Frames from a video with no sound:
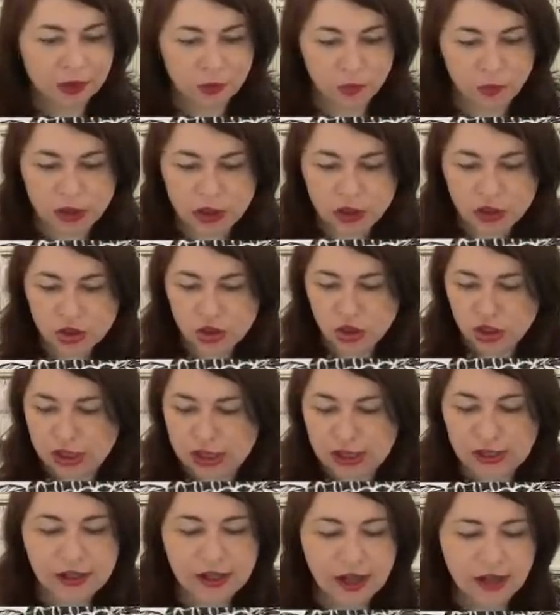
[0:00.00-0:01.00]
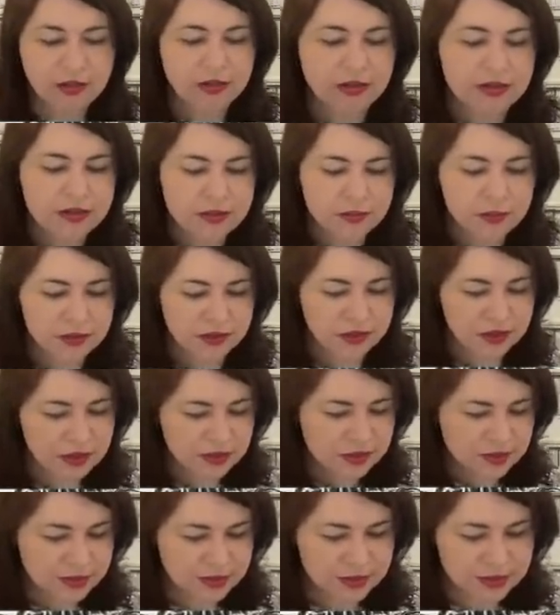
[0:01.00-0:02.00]
We could do in colours with
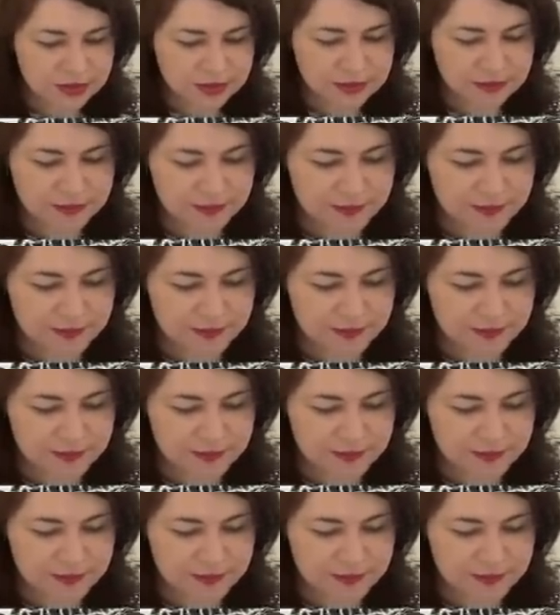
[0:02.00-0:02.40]
this